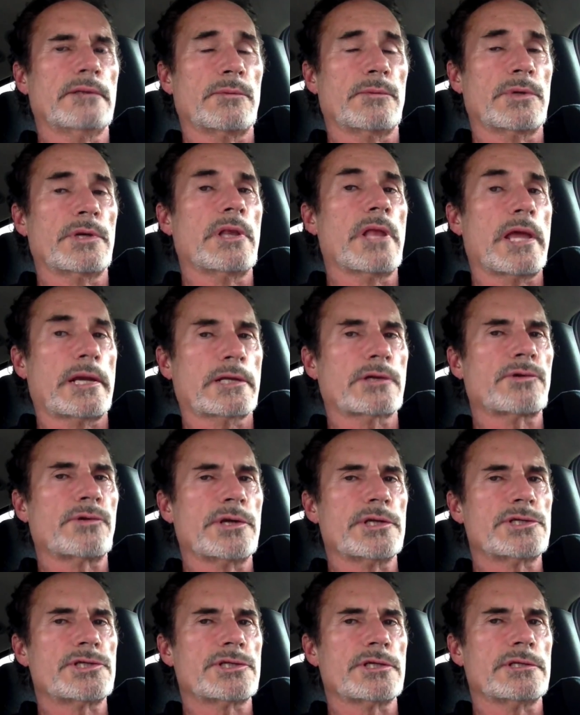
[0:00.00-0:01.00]
there were a lot of
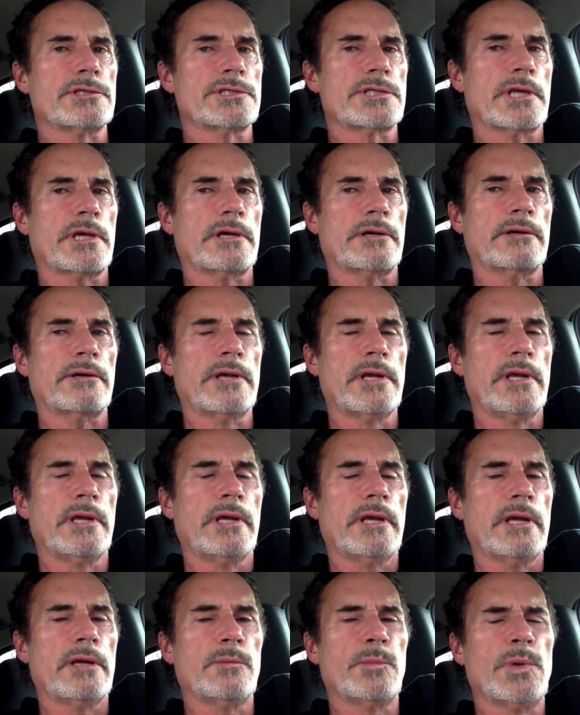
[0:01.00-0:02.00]
Christians there.
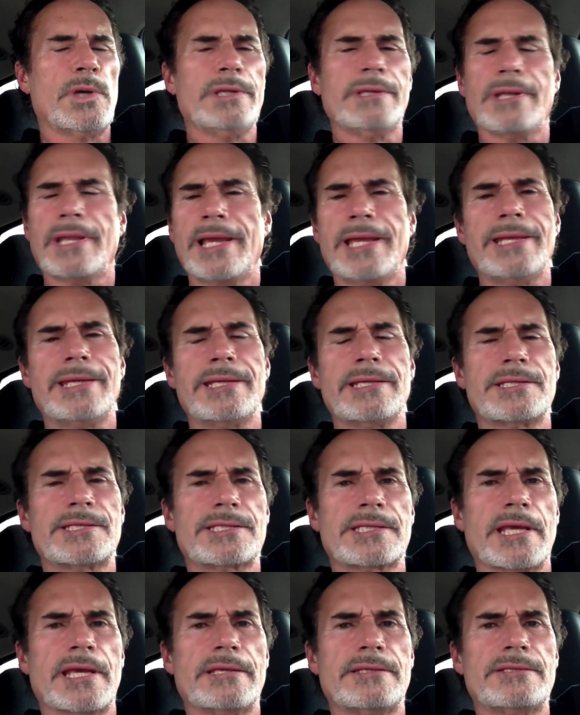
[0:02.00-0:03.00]
And one lady
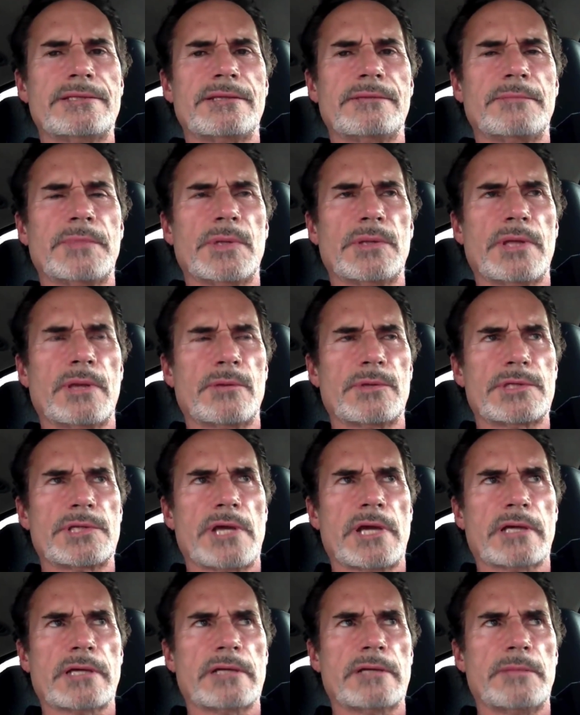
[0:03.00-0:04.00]
said to me, they were
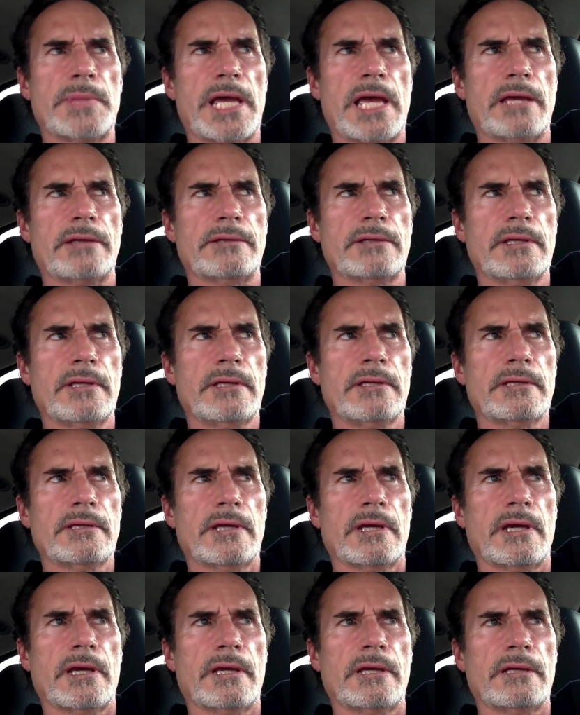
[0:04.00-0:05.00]
talking about
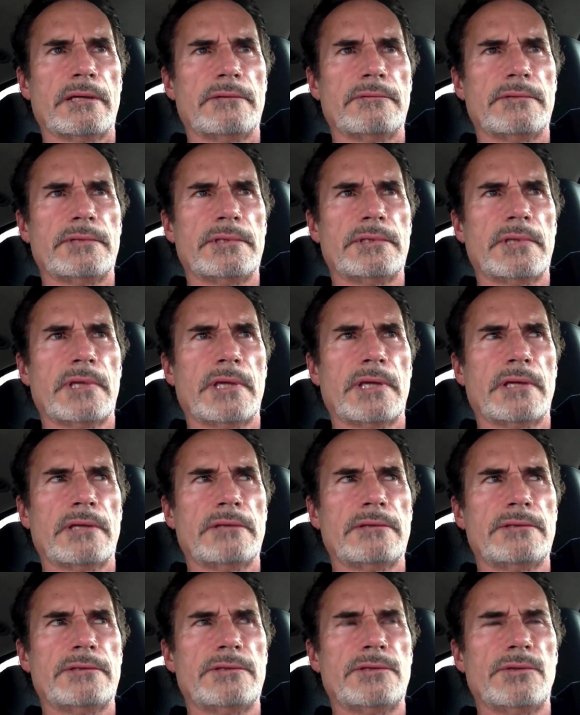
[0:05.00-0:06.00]
uh, uh
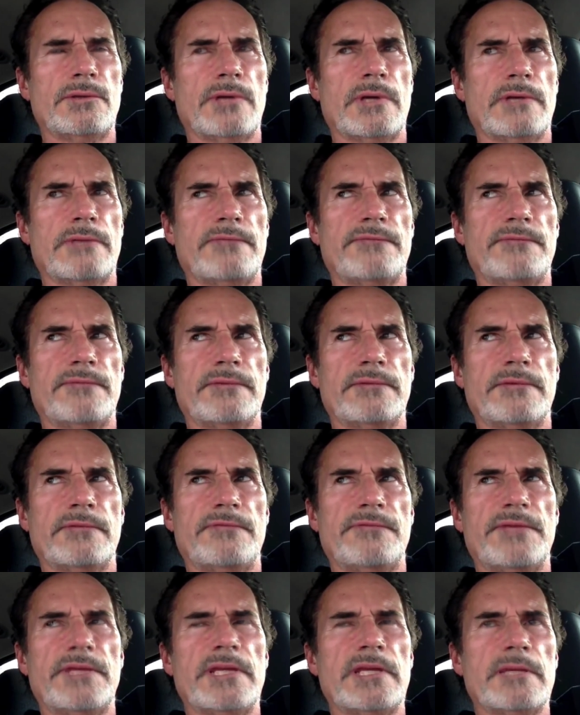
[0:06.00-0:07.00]
do uh,
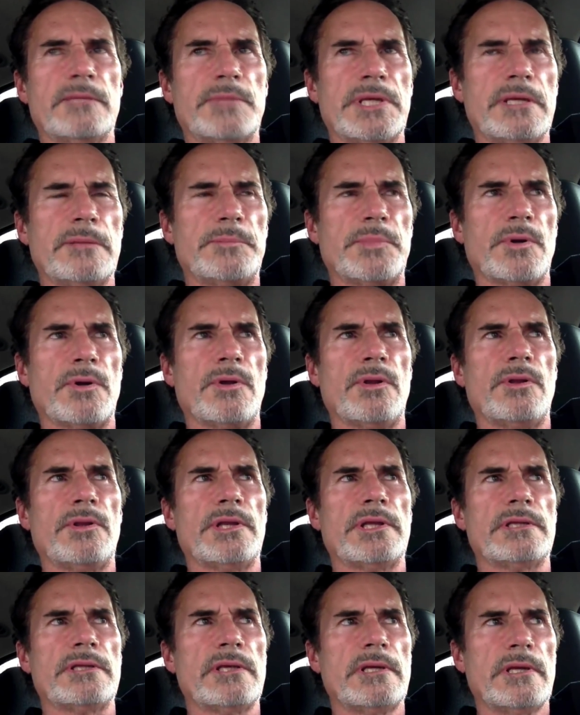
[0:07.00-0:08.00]
feeding
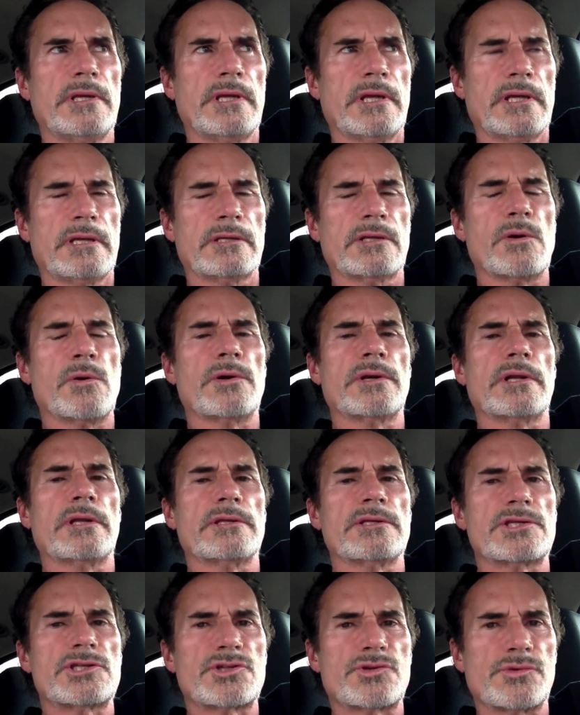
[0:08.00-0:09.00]
people and and going
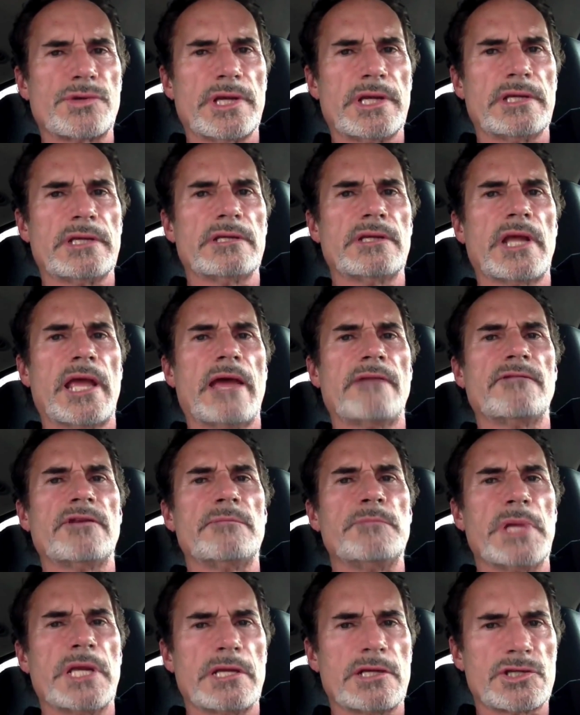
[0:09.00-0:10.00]
on the street and
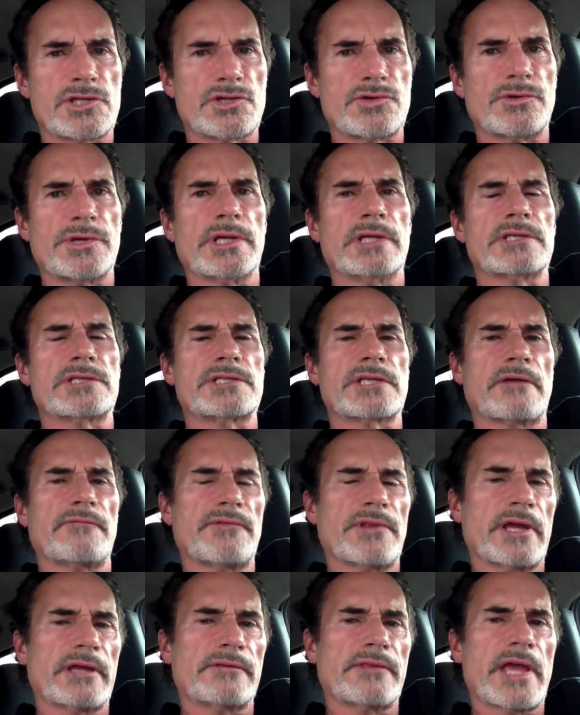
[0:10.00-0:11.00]
having ministry and
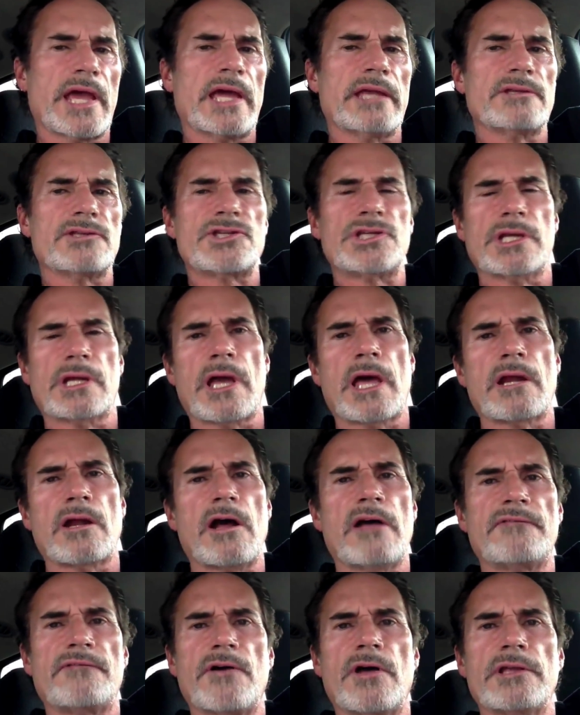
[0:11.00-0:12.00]
stuff like that. And she got
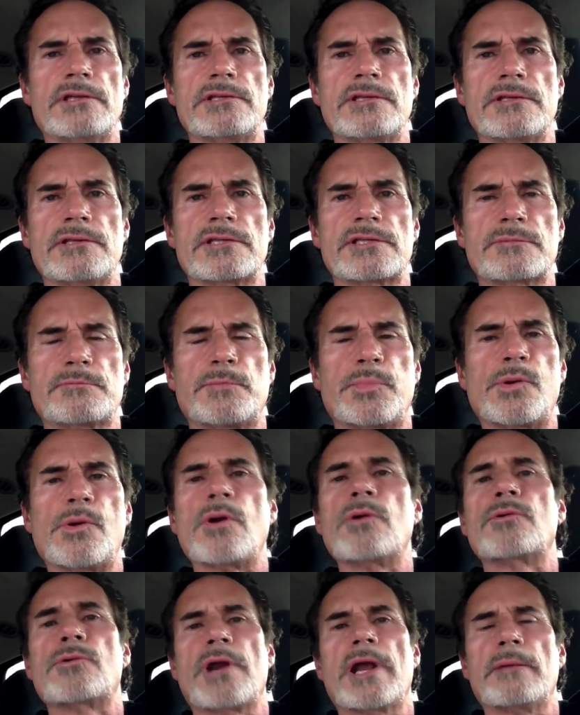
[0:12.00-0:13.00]
off onto this
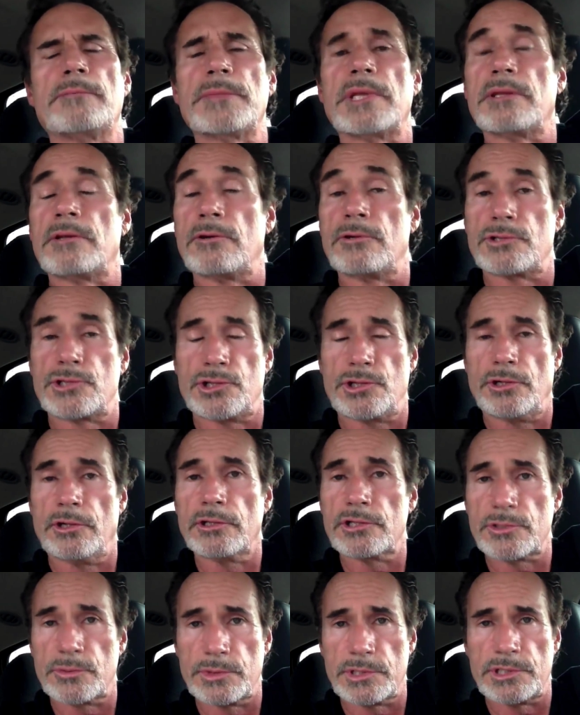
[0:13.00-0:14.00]
program that her
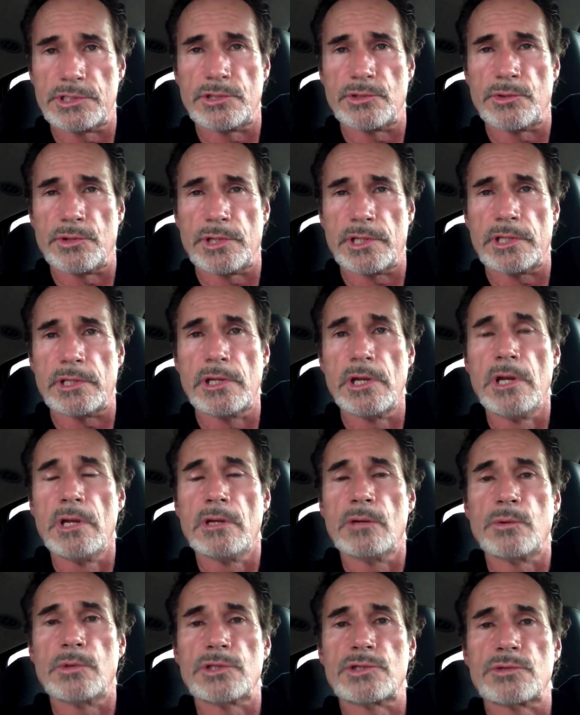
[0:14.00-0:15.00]
church was doing,
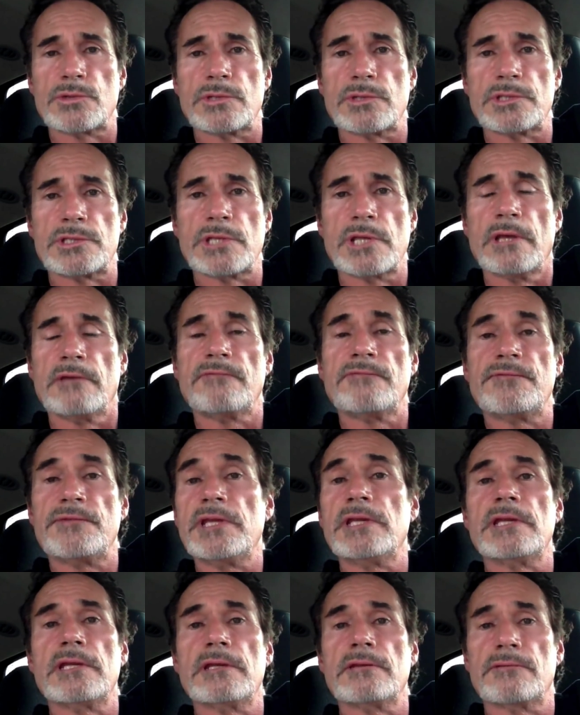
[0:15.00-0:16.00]
which was
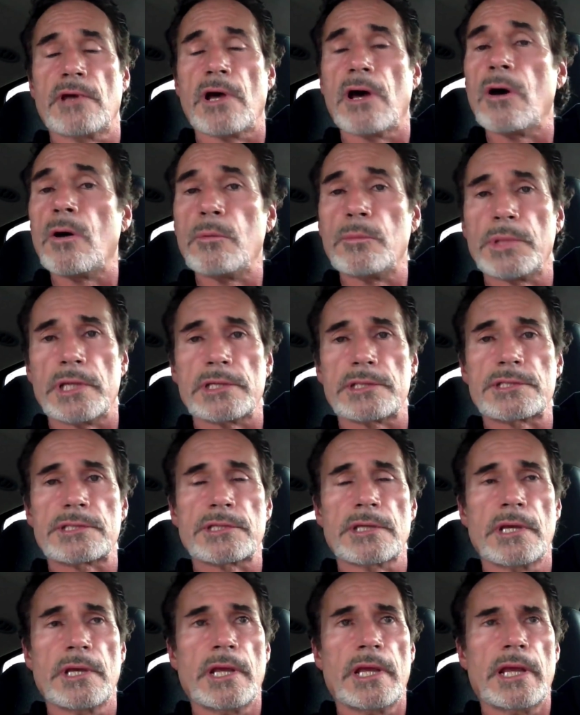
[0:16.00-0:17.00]
feeding the homeless.